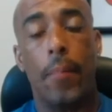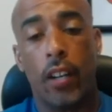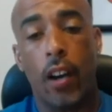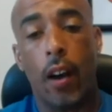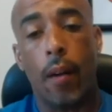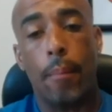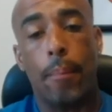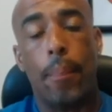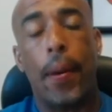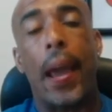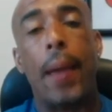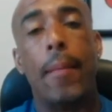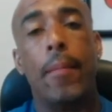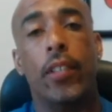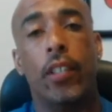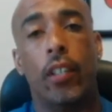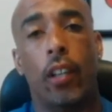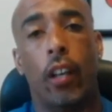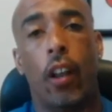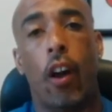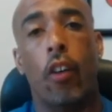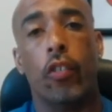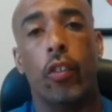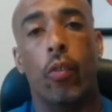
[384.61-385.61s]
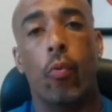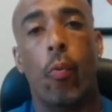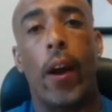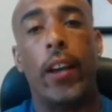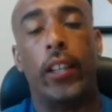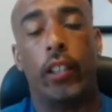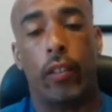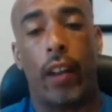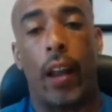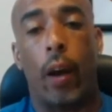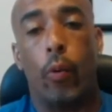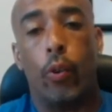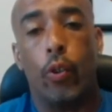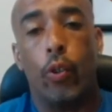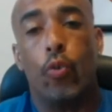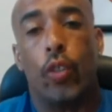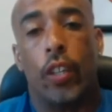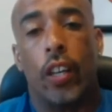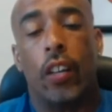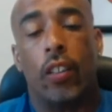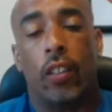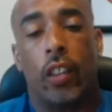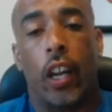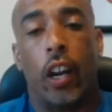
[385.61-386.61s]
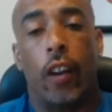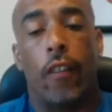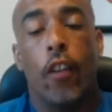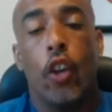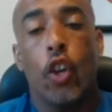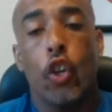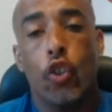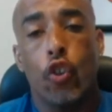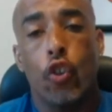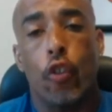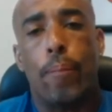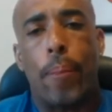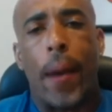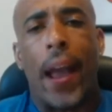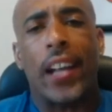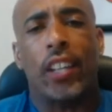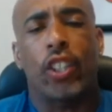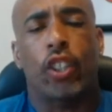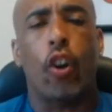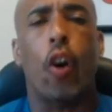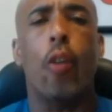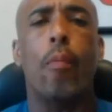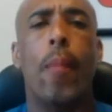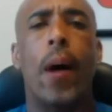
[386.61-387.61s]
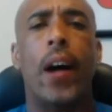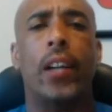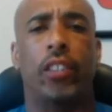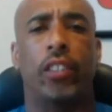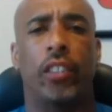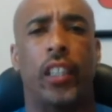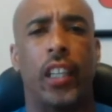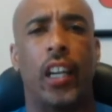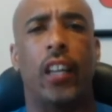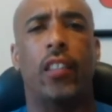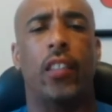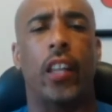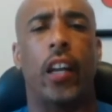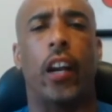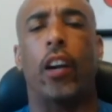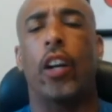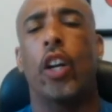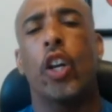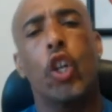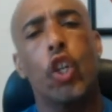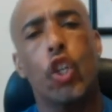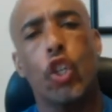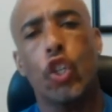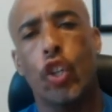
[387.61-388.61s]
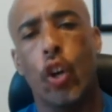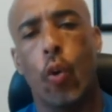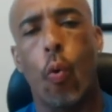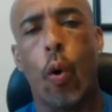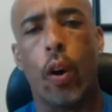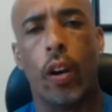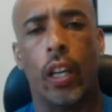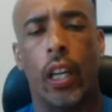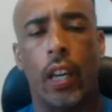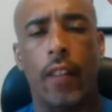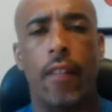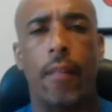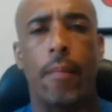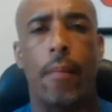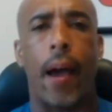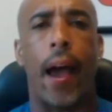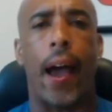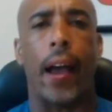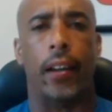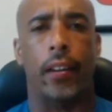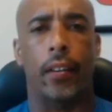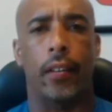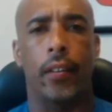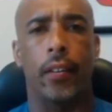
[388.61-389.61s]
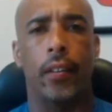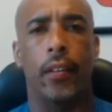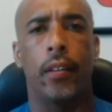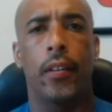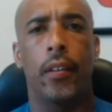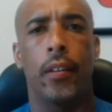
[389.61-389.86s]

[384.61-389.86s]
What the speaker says: Become payments along the way so that when you get there, you've paid so much to get there, you don't want to give it back,